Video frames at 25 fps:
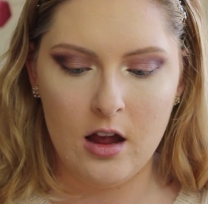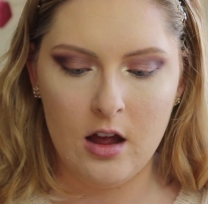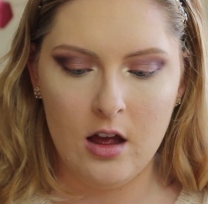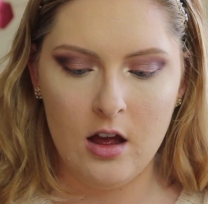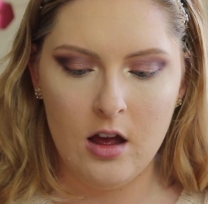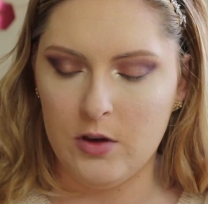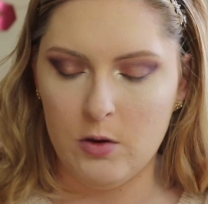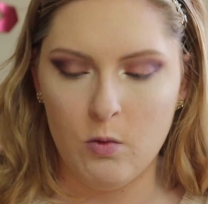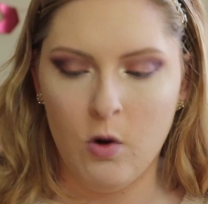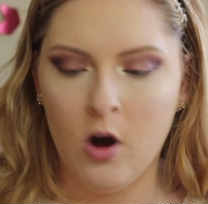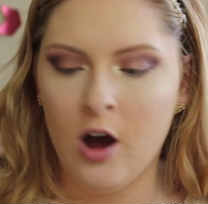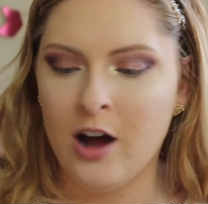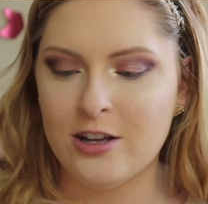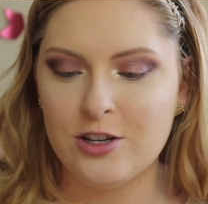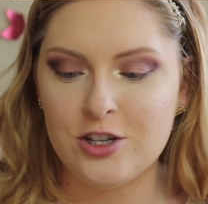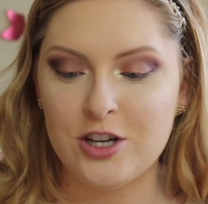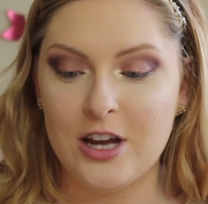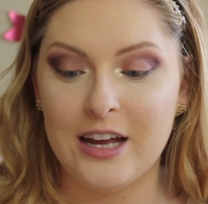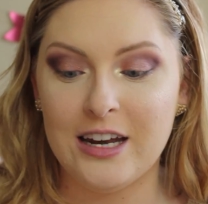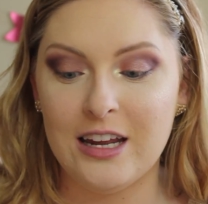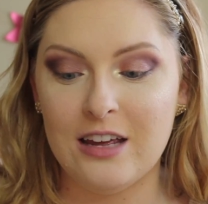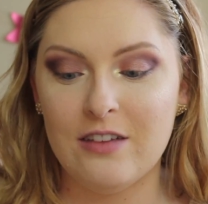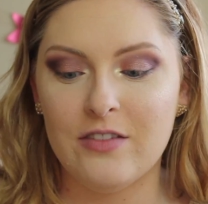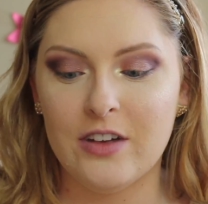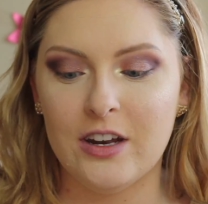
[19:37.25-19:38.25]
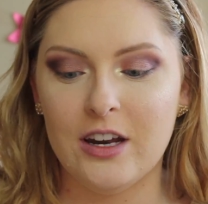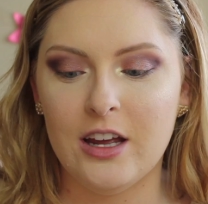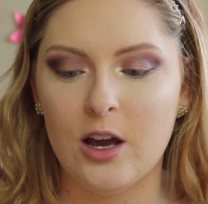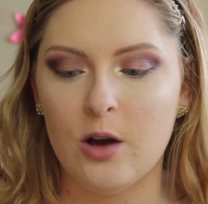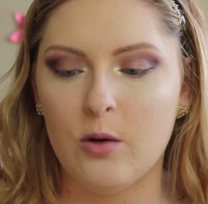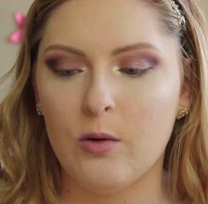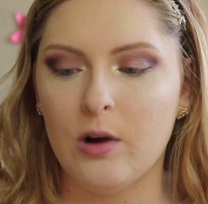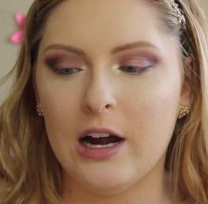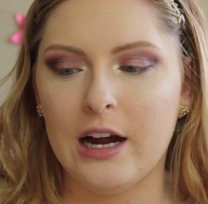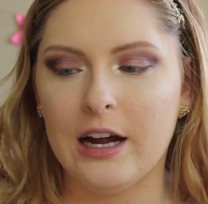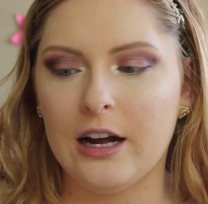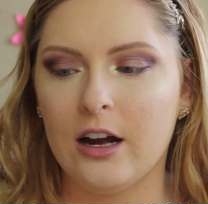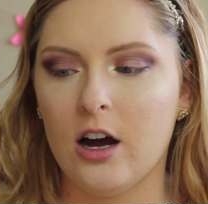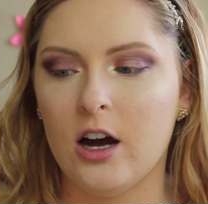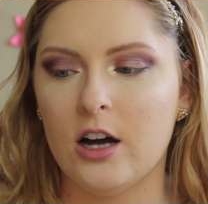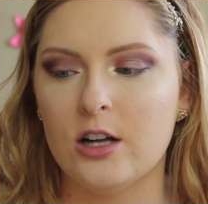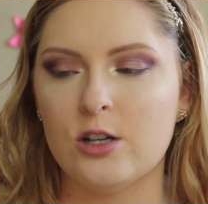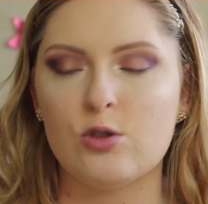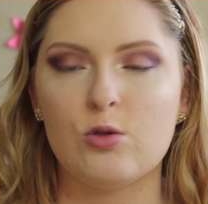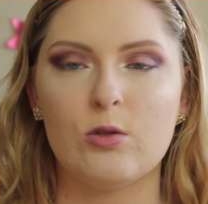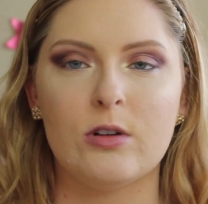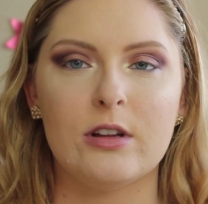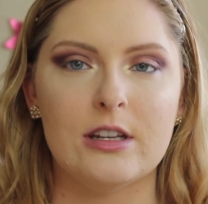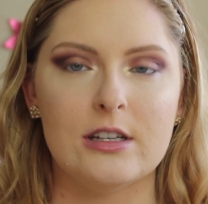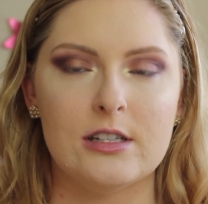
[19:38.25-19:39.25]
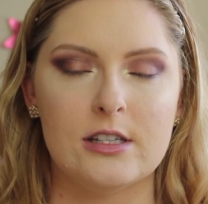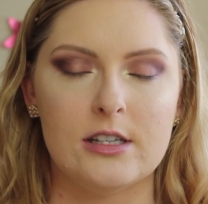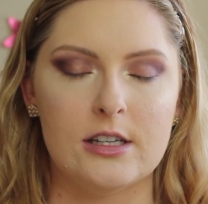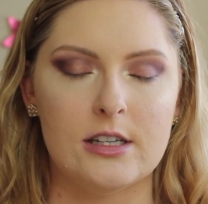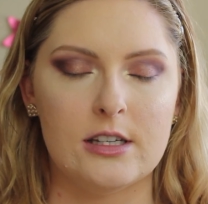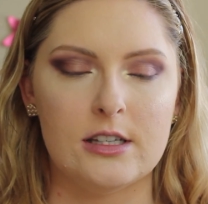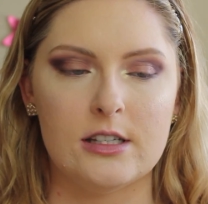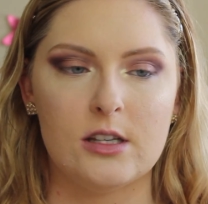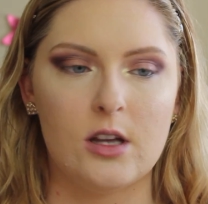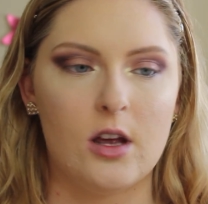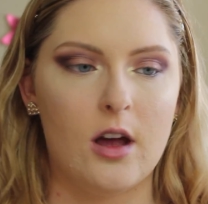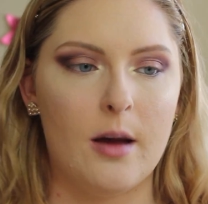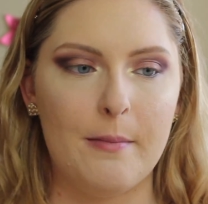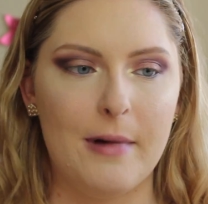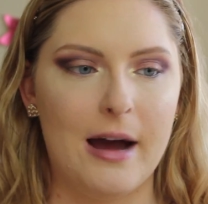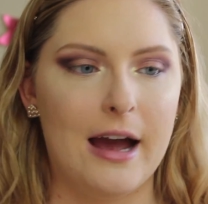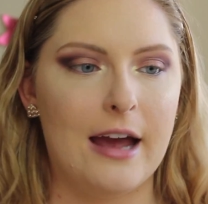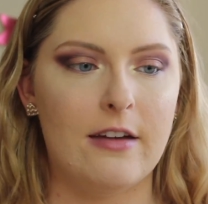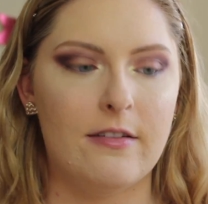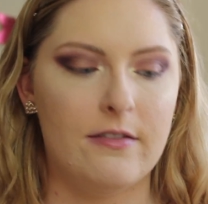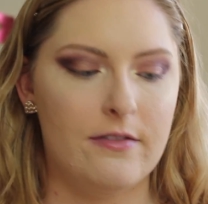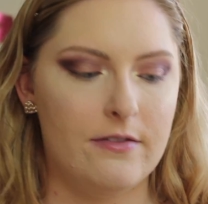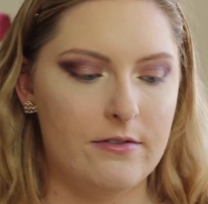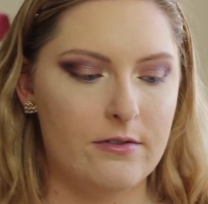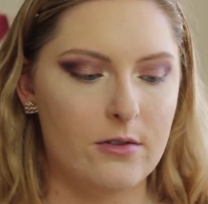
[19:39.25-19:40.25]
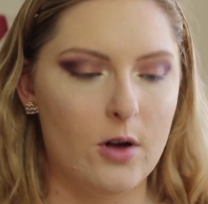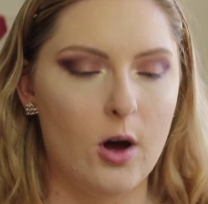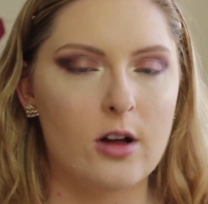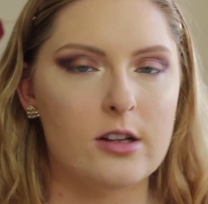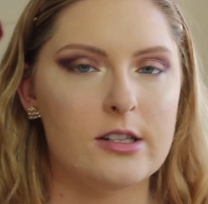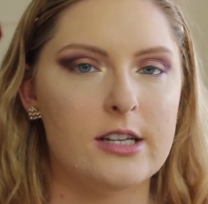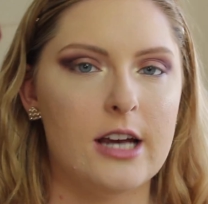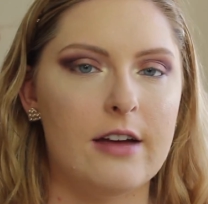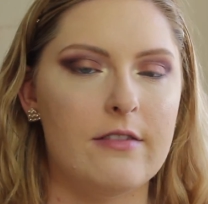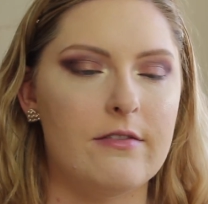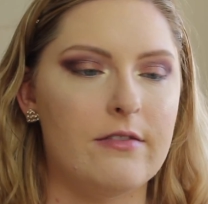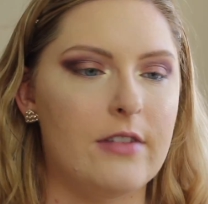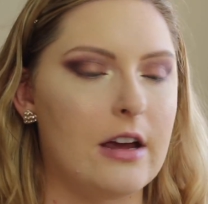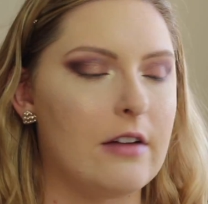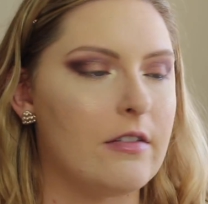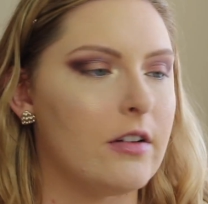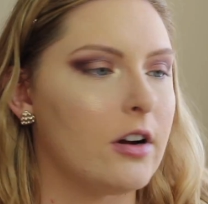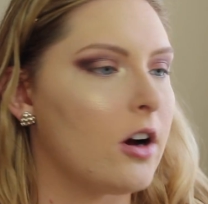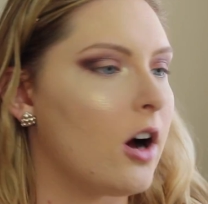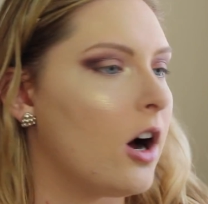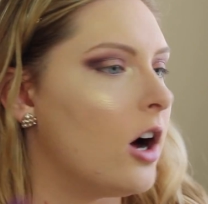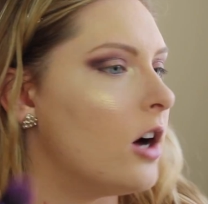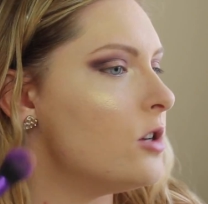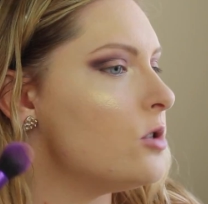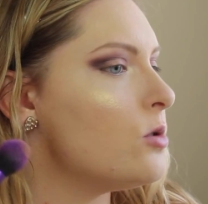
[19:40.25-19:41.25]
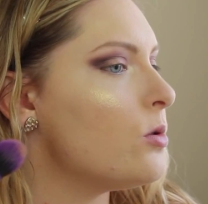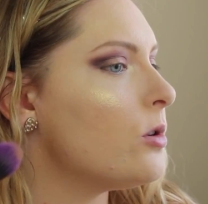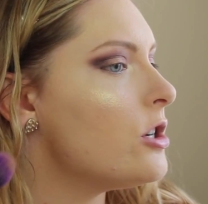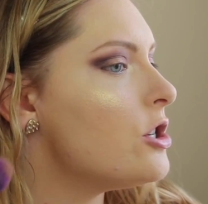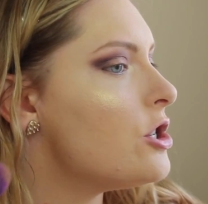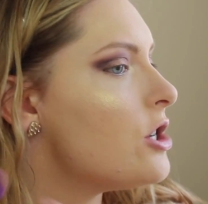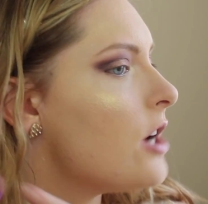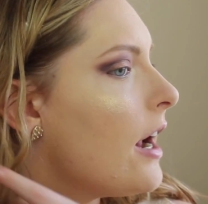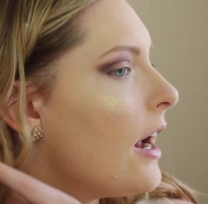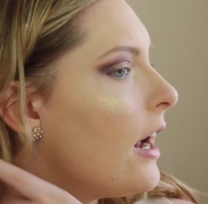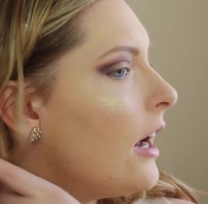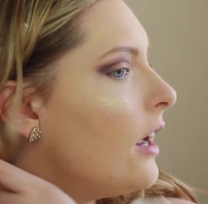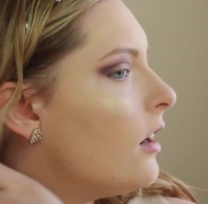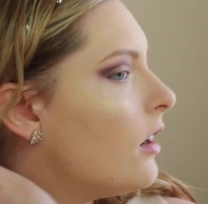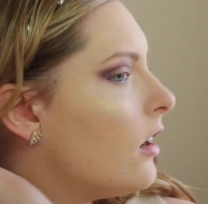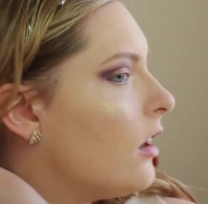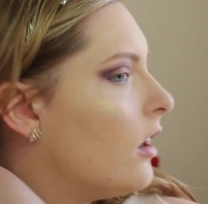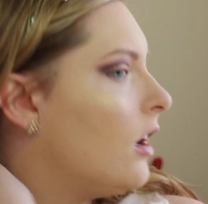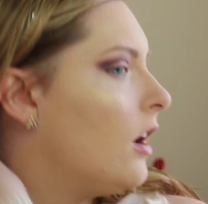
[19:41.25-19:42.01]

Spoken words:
If you want any video where I contour, this is my all-time favorite contour shade.